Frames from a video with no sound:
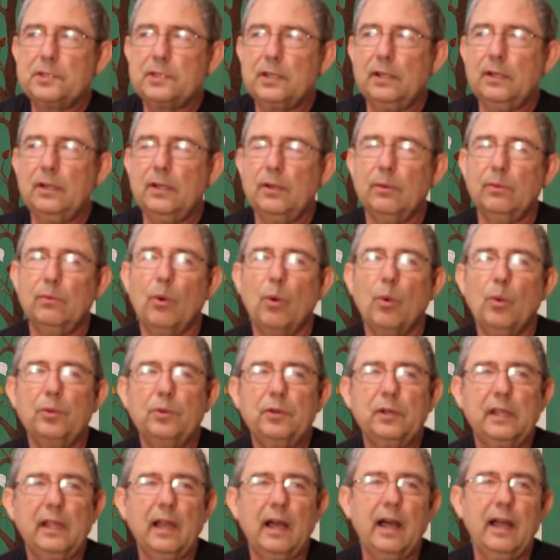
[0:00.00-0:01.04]
who was an
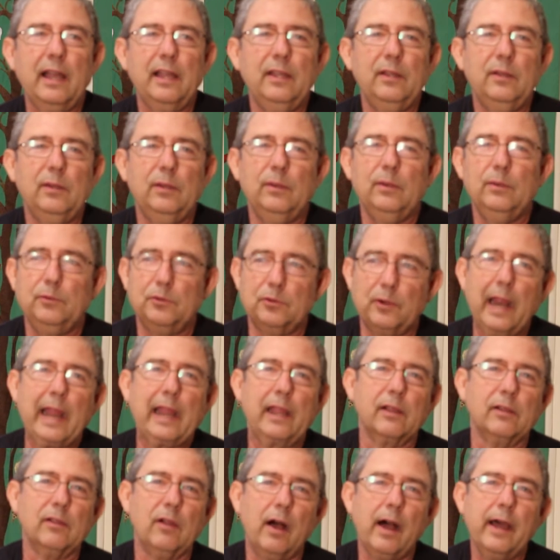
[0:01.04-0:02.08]
older guy who
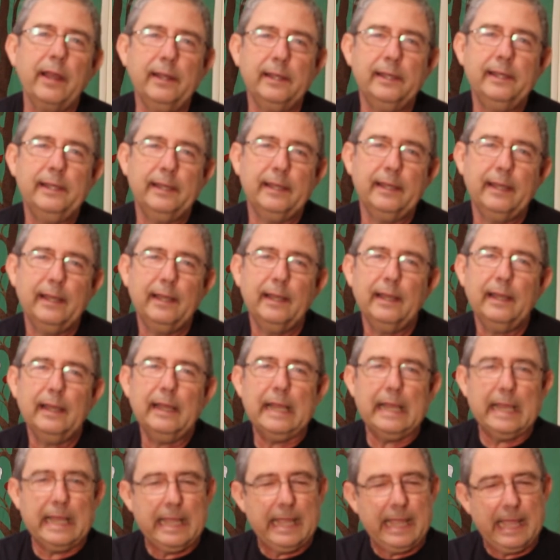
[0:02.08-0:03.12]
drank a lot,
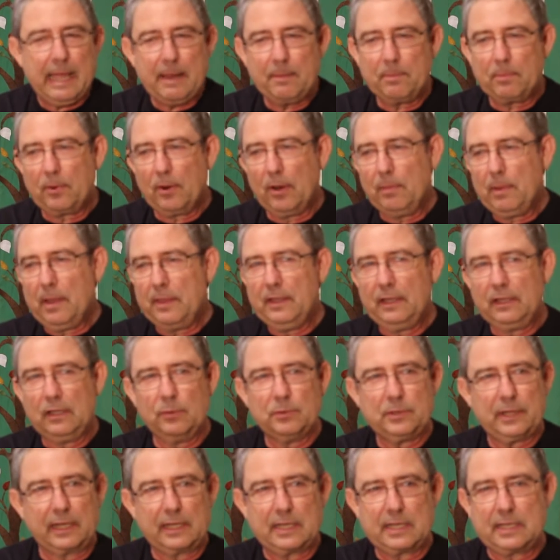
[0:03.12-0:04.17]
and probably I
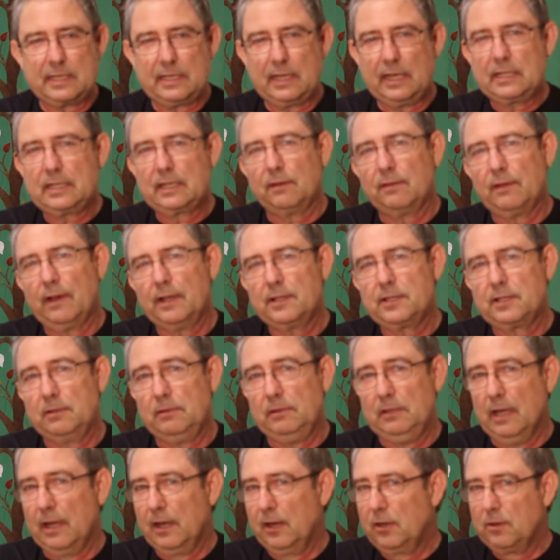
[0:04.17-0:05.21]
think there was like six of
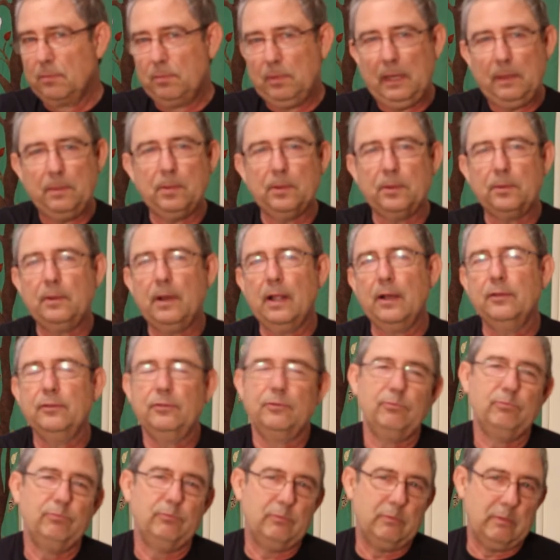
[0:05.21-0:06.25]
us younger people
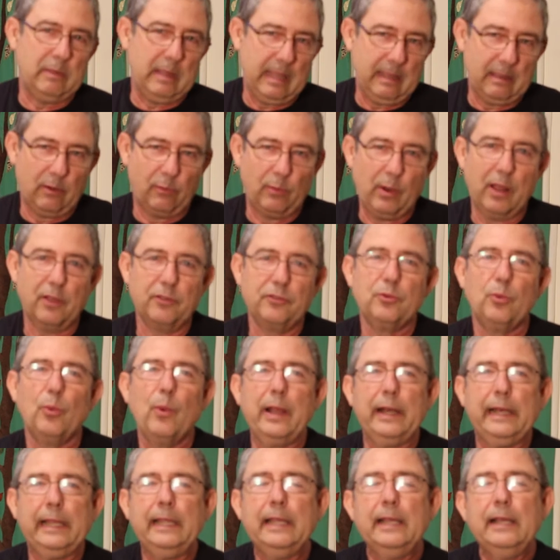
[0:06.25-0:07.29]
around
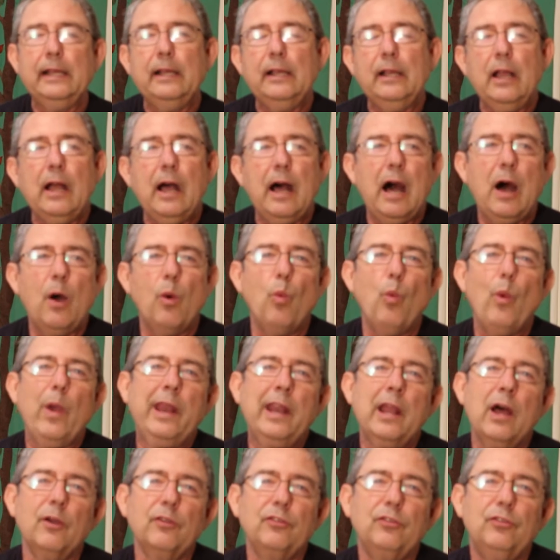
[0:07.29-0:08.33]
20, I
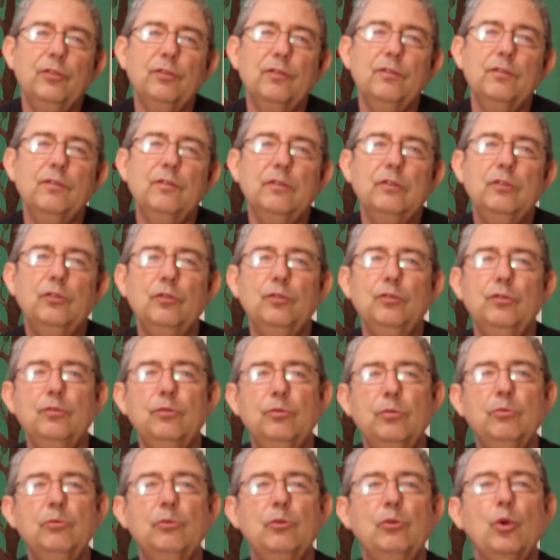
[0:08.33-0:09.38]
went out
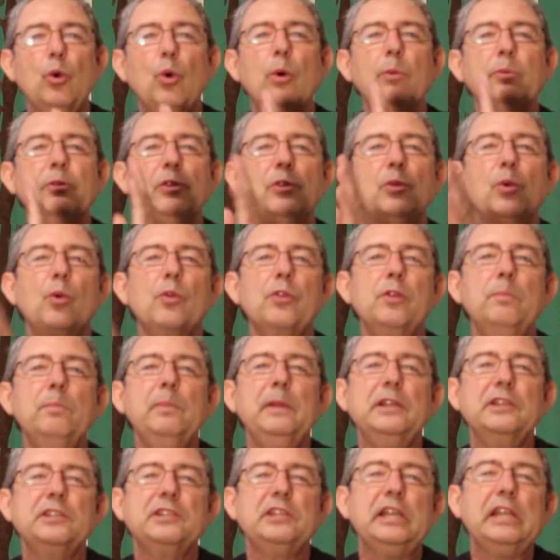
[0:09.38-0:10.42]
to go up to
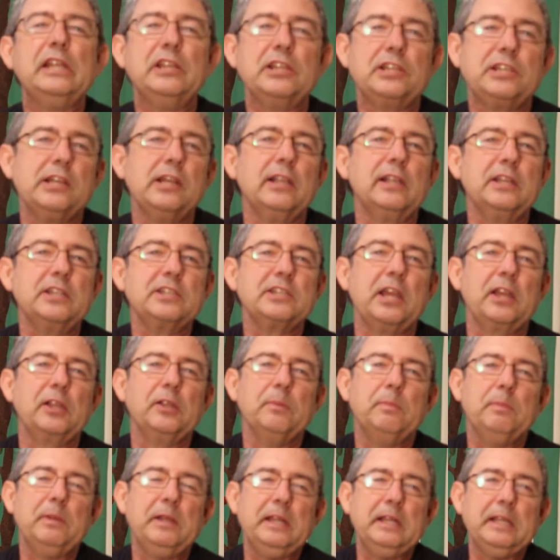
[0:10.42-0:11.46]
northern BC to sell
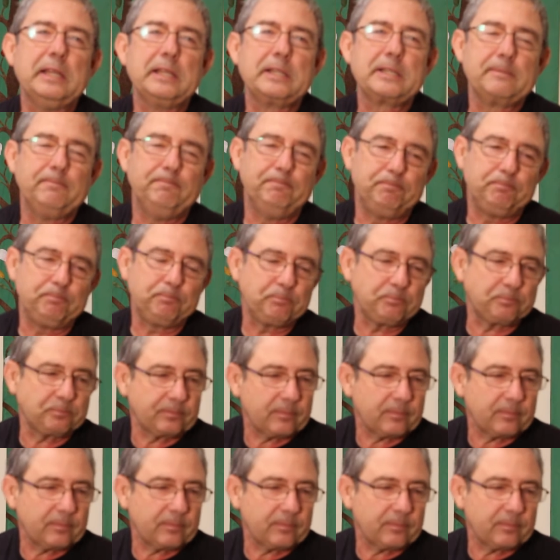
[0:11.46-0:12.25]
encyclopedias.